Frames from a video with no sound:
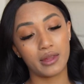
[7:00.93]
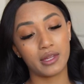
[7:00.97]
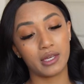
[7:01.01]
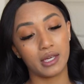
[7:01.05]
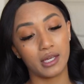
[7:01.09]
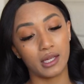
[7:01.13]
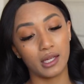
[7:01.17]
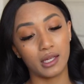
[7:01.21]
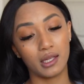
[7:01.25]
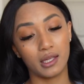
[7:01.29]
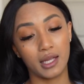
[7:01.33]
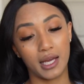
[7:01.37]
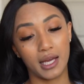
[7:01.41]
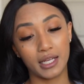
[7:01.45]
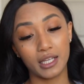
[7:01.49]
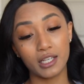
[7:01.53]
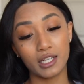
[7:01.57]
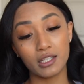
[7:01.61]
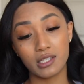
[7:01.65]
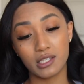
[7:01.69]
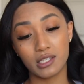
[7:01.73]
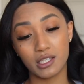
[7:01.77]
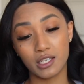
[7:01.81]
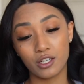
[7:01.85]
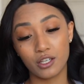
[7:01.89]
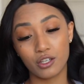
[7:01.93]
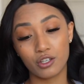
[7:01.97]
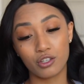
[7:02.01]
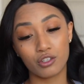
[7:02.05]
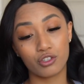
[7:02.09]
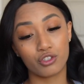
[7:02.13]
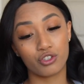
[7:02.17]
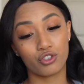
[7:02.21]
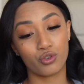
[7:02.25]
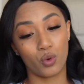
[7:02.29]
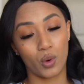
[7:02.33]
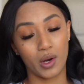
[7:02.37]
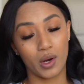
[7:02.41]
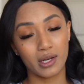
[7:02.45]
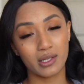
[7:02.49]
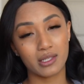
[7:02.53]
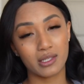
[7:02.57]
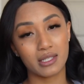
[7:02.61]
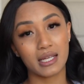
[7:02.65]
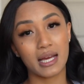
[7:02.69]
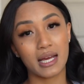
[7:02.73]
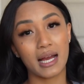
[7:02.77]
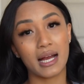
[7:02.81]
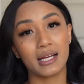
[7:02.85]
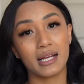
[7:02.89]
the Legacy
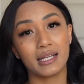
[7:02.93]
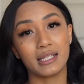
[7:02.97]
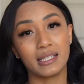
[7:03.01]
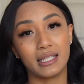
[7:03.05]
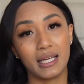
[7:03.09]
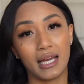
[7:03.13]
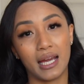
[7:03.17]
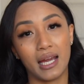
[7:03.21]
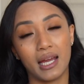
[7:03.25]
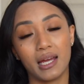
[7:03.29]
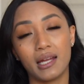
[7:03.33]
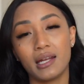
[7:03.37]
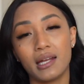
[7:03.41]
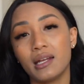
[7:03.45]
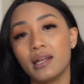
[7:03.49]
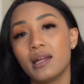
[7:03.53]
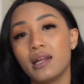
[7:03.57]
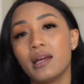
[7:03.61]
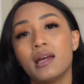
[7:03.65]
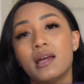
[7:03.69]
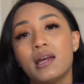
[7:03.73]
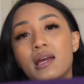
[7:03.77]
shorts again